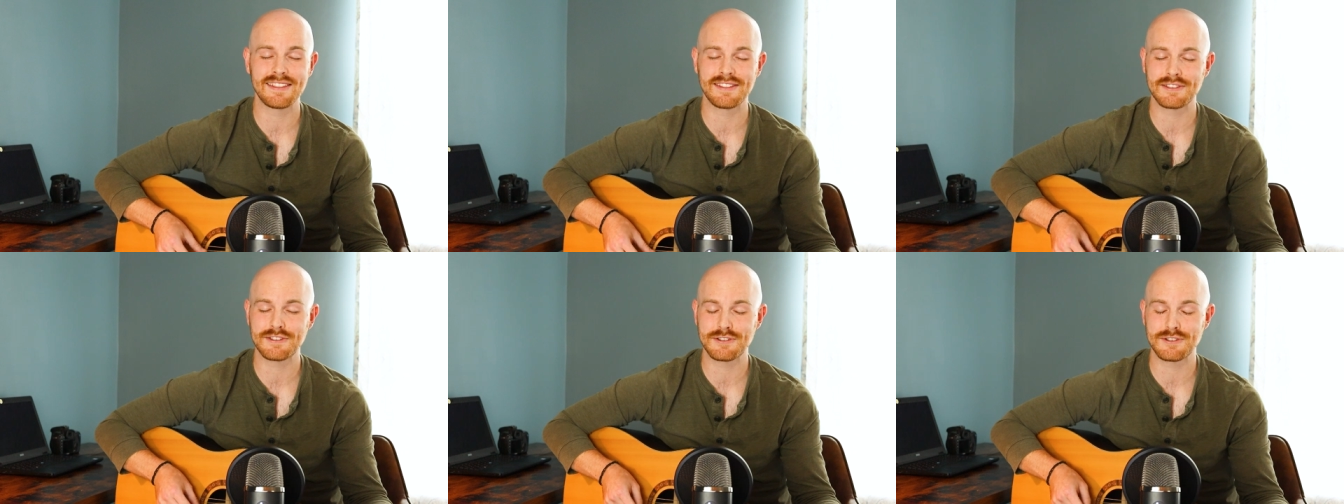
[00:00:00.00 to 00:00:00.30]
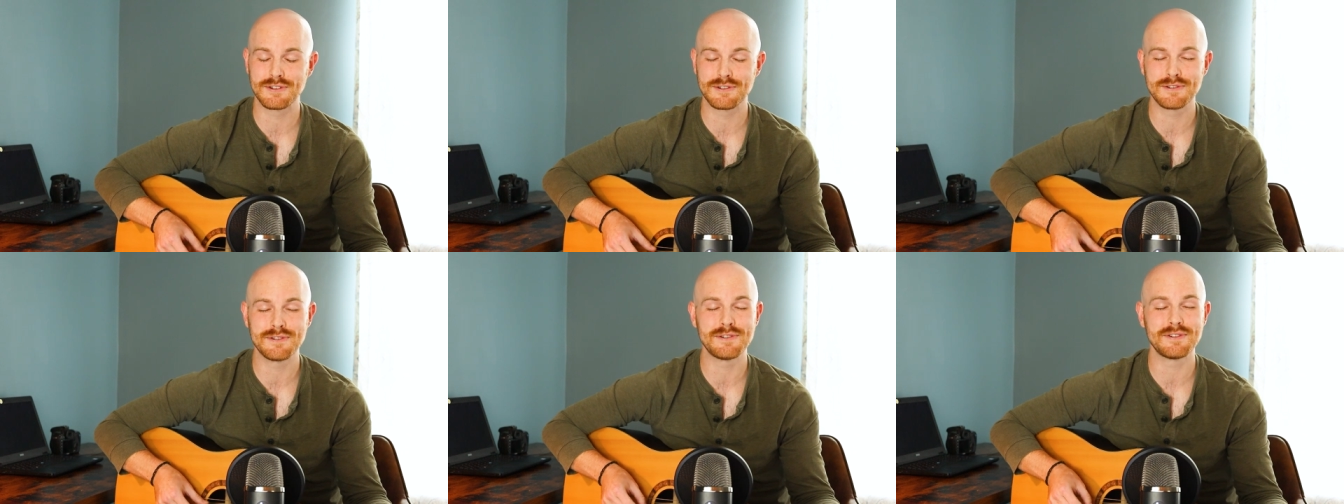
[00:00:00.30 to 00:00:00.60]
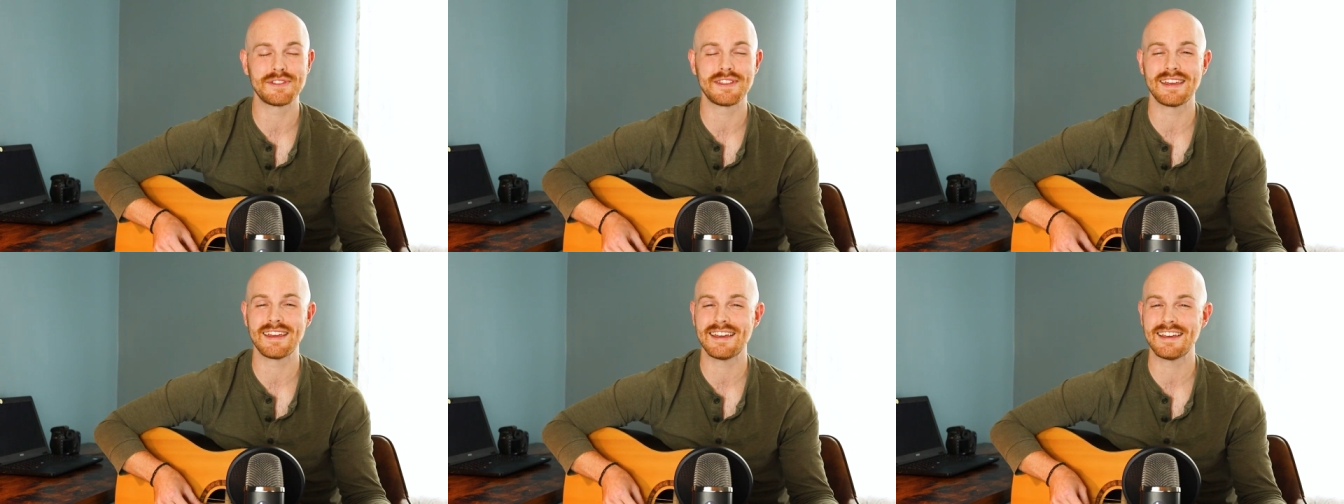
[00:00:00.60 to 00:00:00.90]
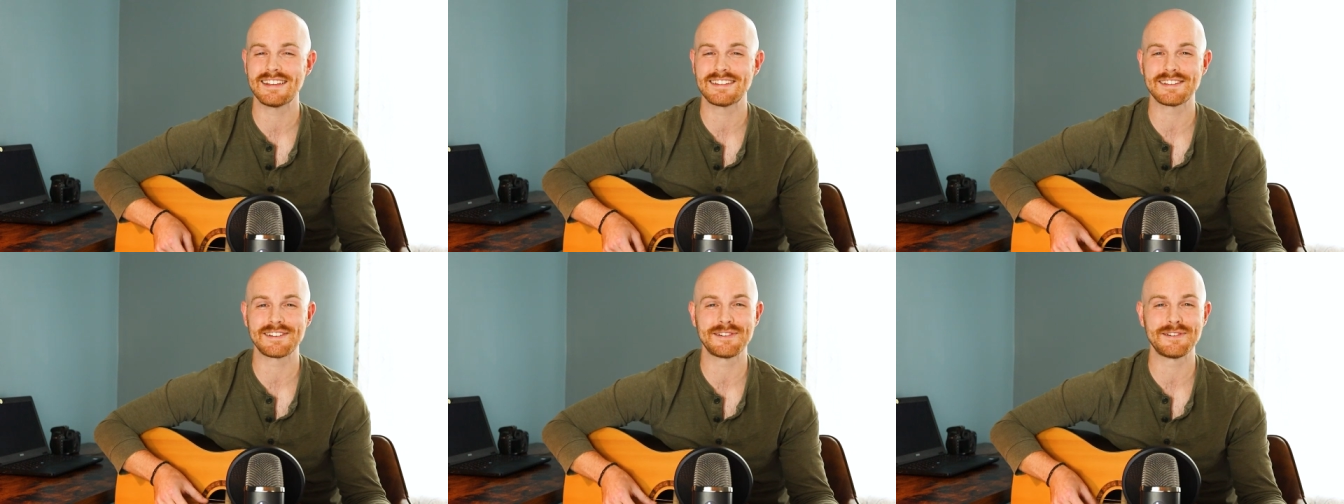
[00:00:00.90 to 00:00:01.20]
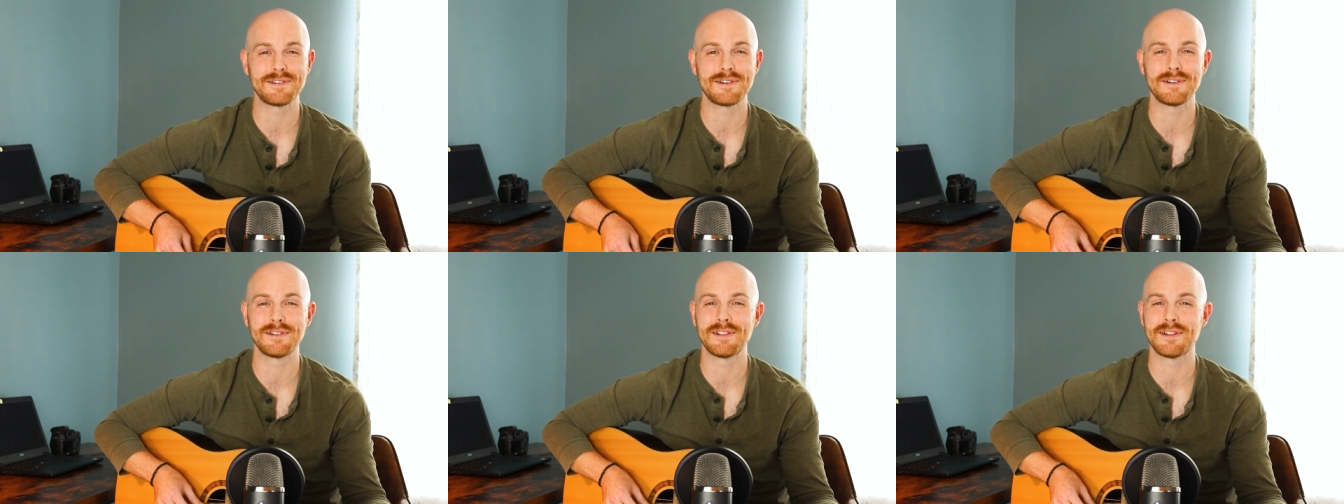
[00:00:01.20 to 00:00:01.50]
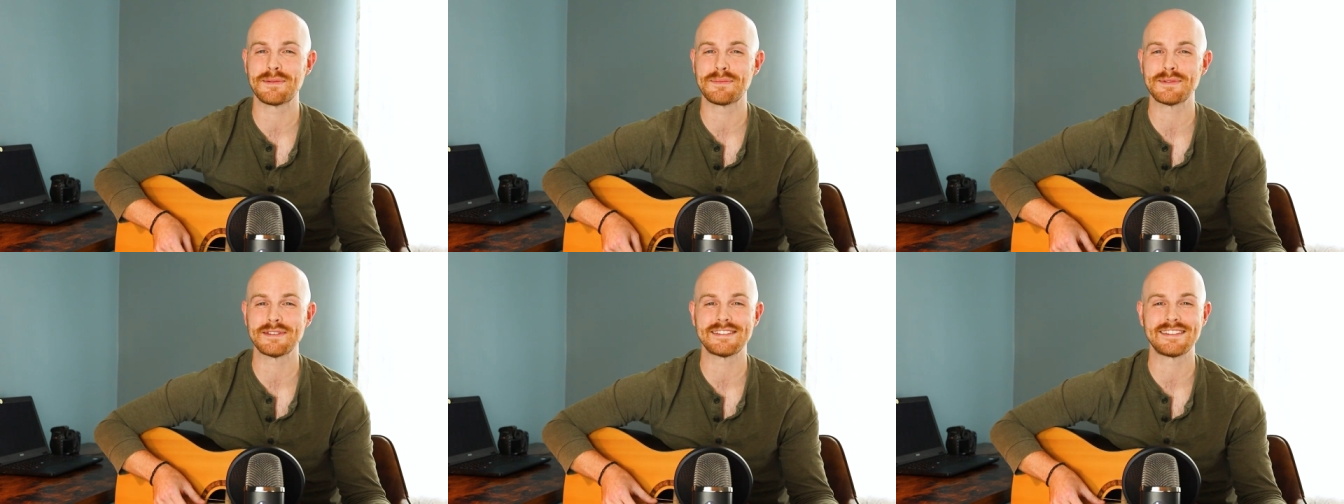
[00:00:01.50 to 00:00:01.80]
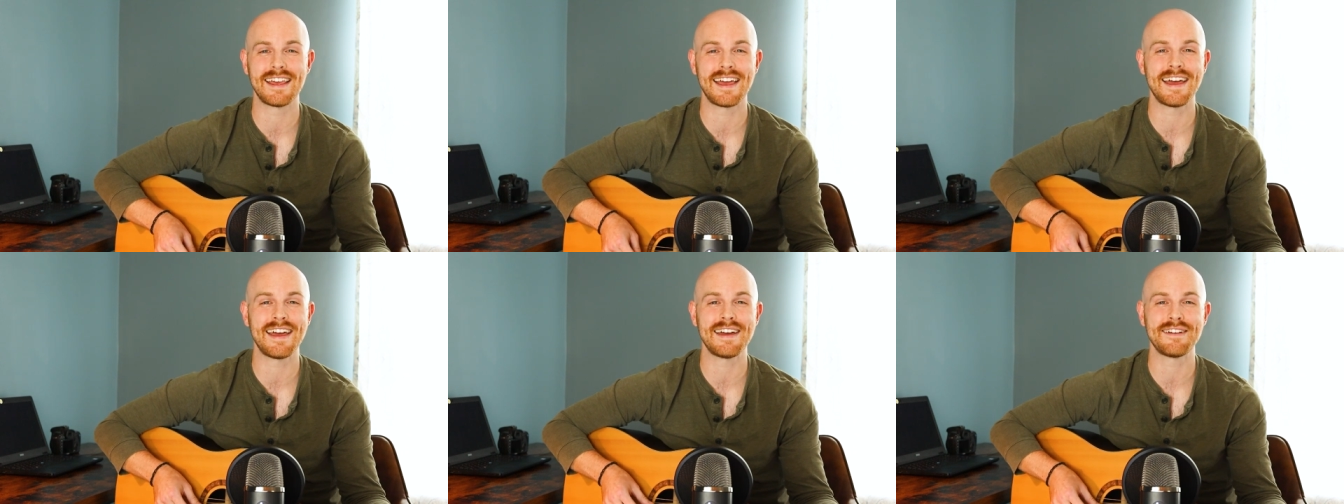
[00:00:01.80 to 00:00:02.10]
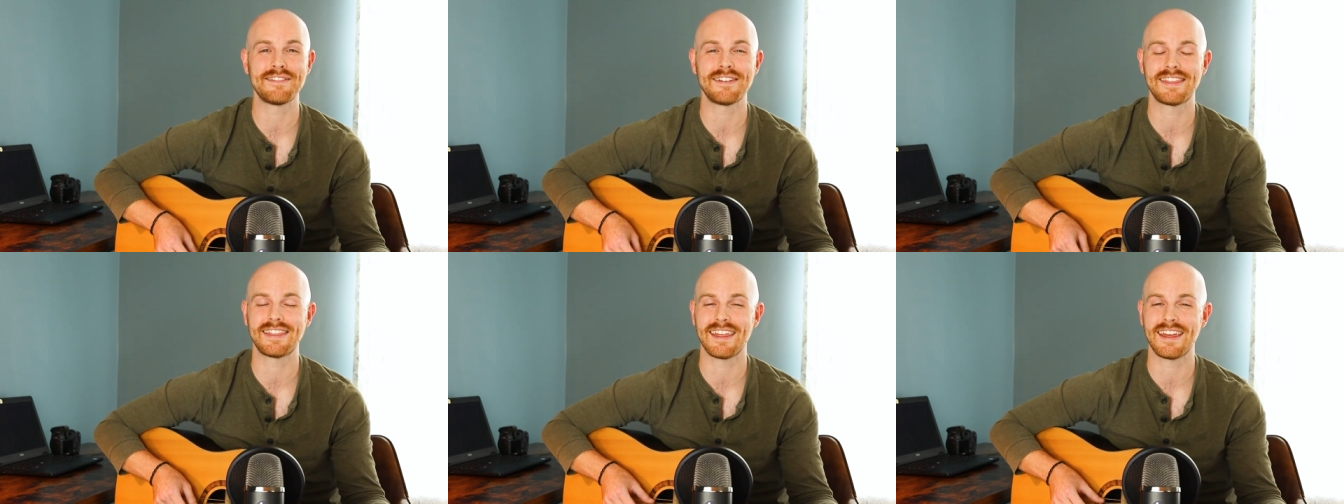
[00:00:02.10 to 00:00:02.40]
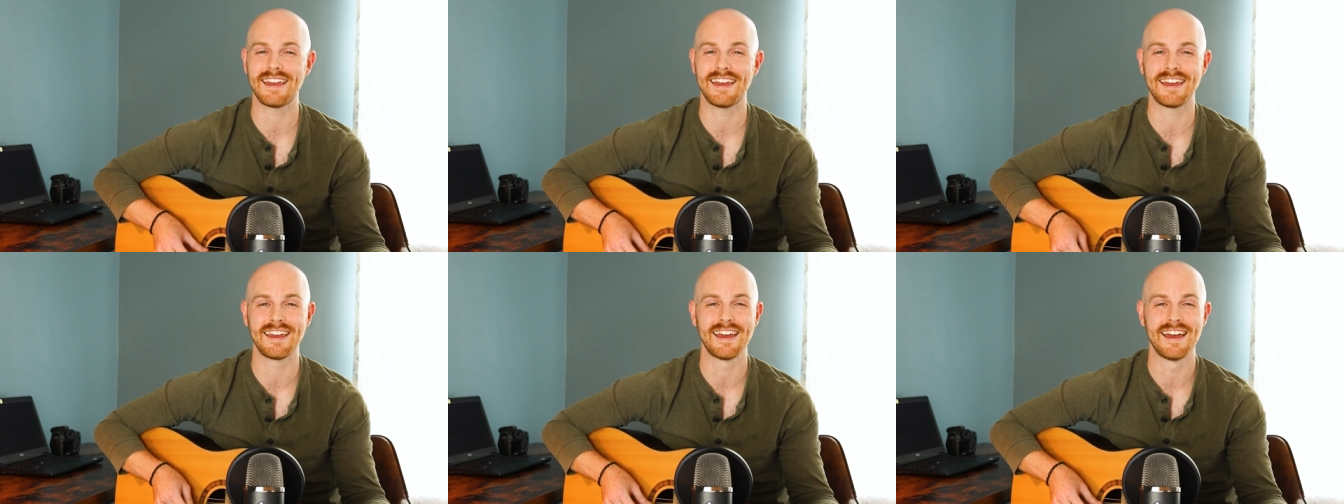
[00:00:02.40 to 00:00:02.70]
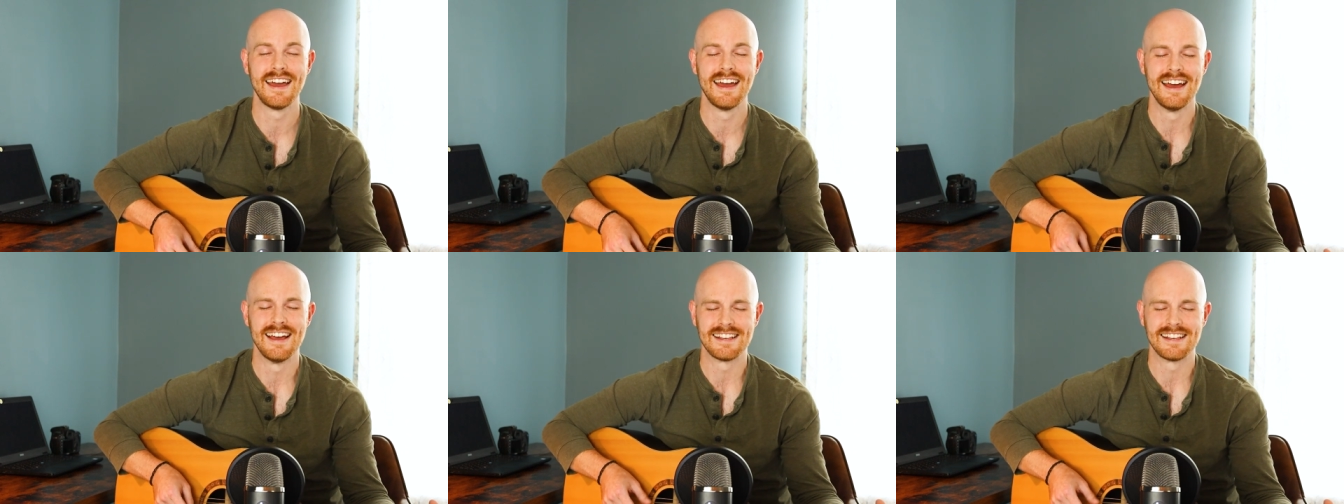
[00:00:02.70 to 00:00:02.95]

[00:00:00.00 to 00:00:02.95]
The truth is I Google almost everything.